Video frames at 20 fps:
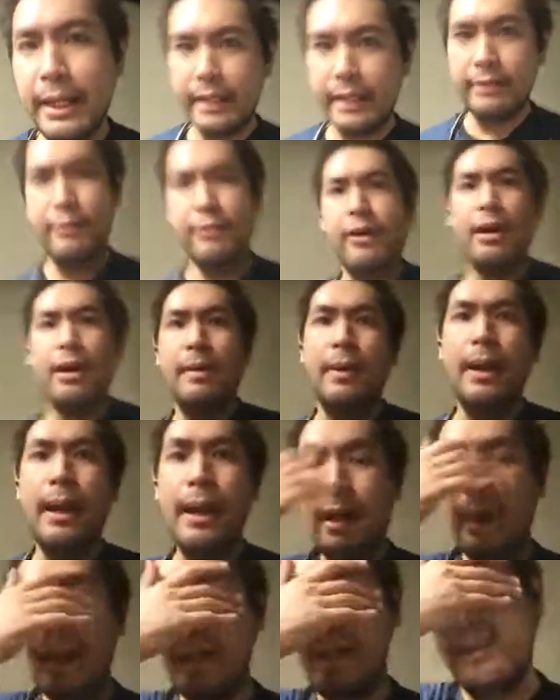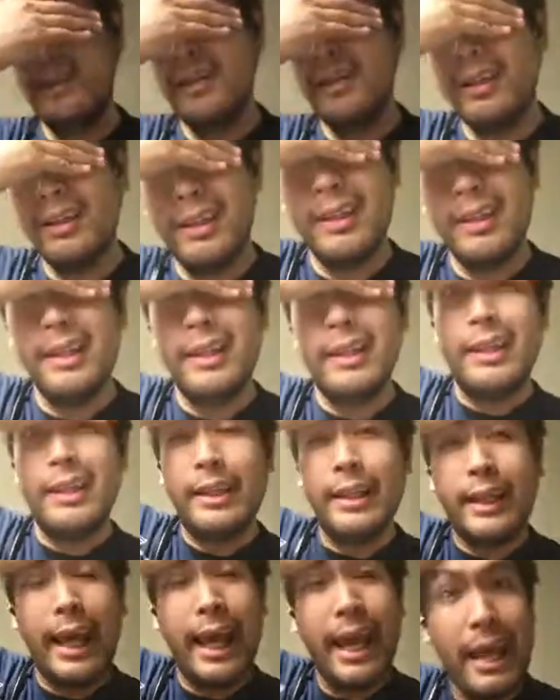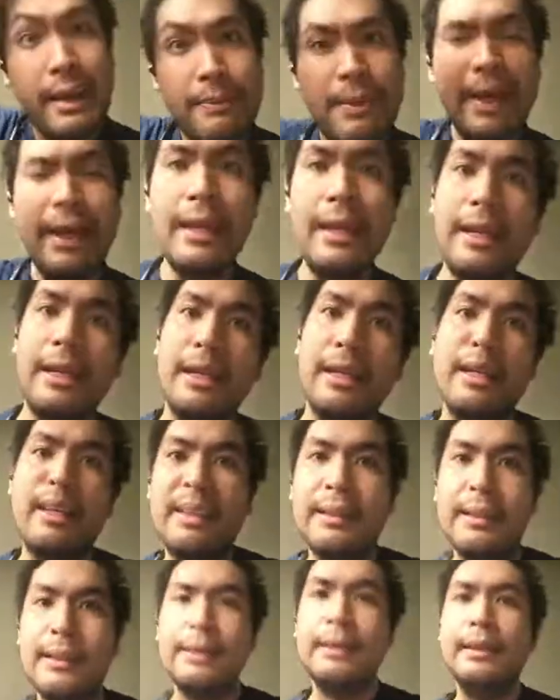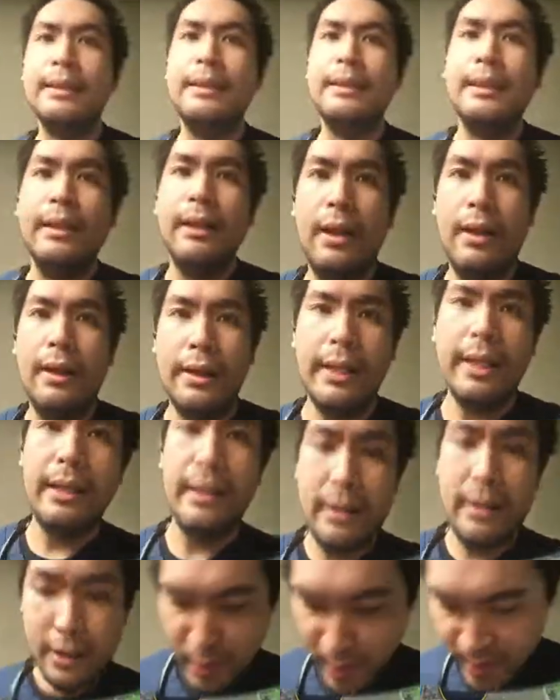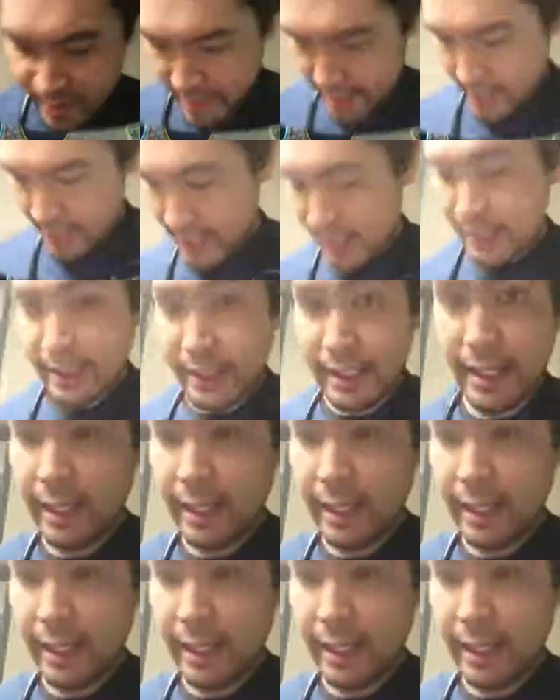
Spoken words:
can farm in the game. All you gotta do is